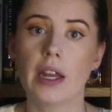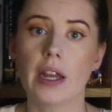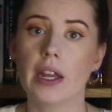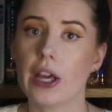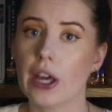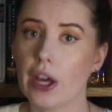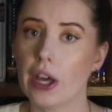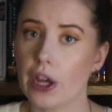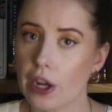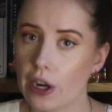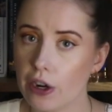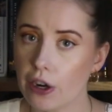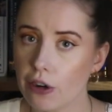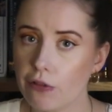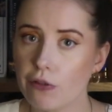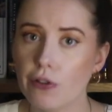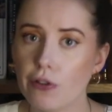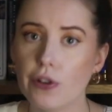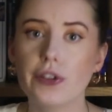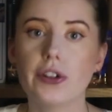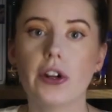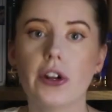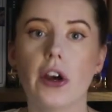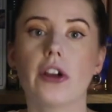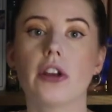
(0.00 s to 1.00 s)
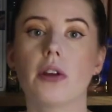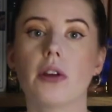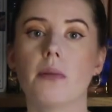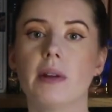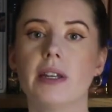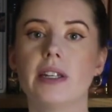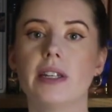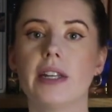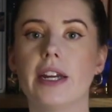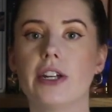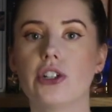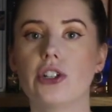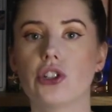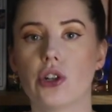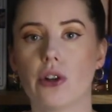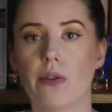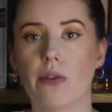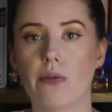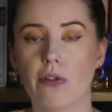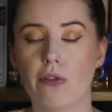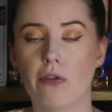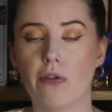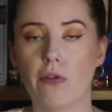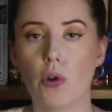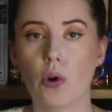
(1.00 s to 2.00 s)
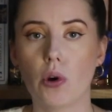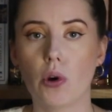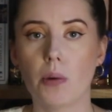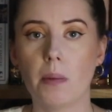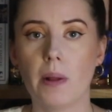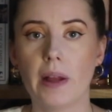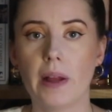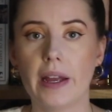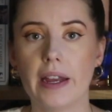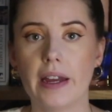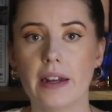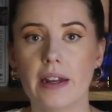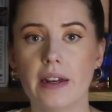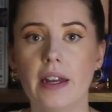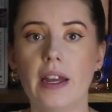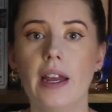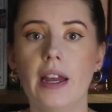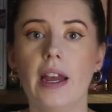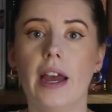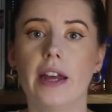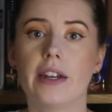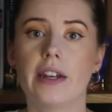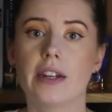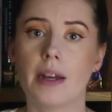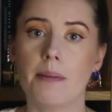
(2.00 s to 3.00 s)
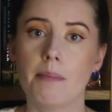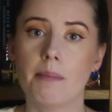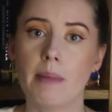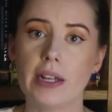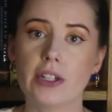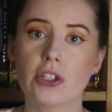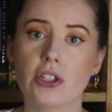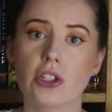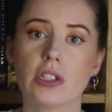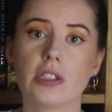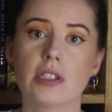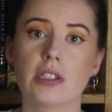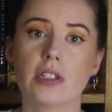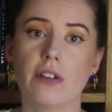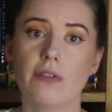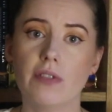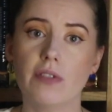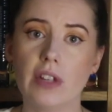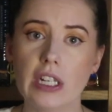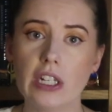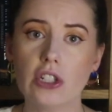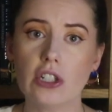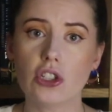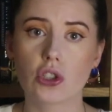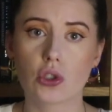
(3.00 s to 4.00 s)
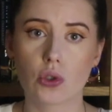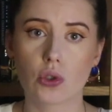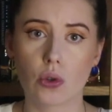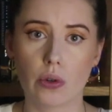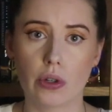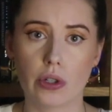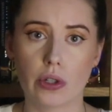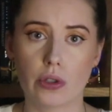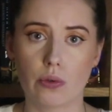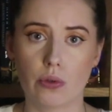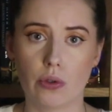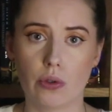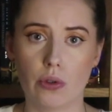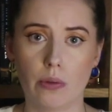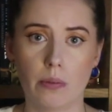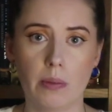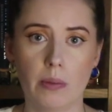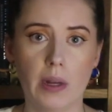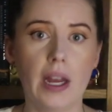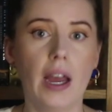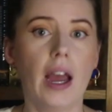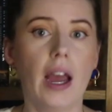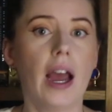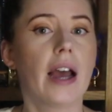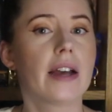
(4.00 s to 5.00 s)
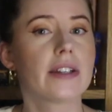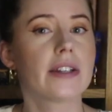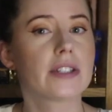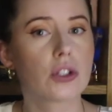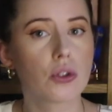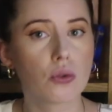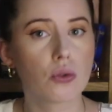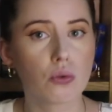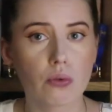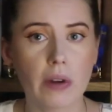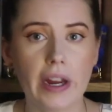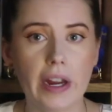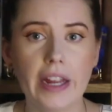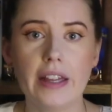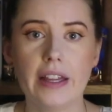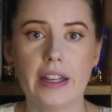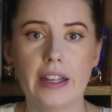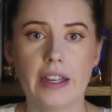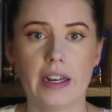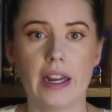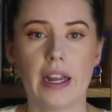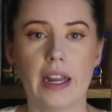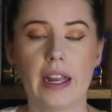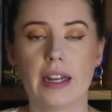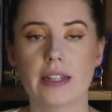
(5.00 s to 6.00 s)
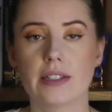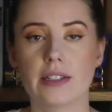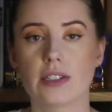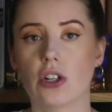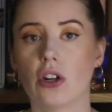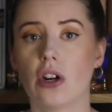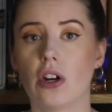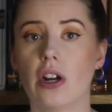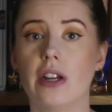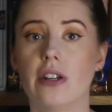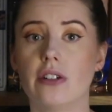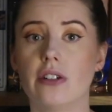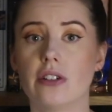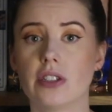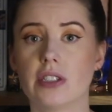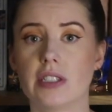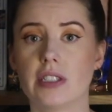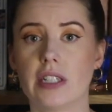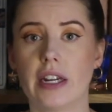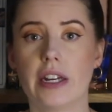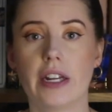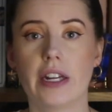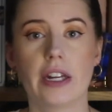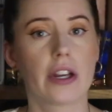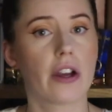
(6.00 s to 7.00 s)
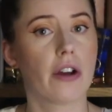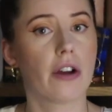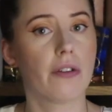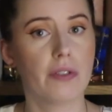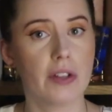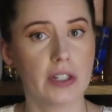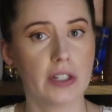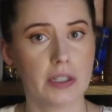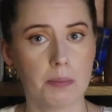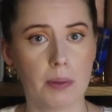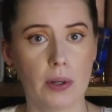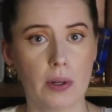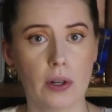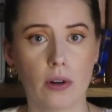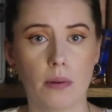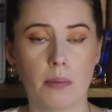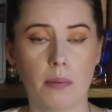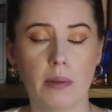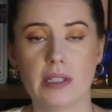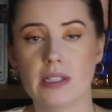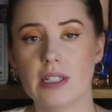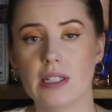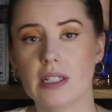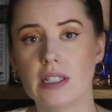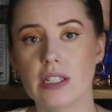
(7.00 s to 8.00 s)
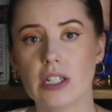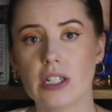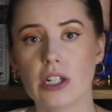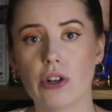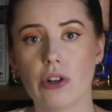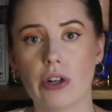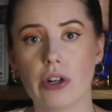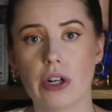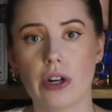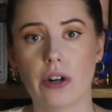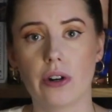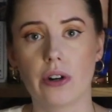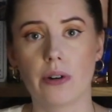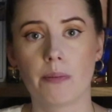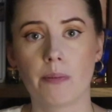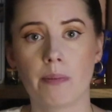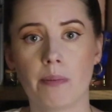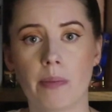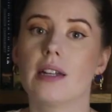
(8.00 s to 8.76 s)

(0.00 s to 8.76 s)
Careful documentation of the floor plan and dimensions of each storage room has greatly enhanced our understanding of this pyramid's interior.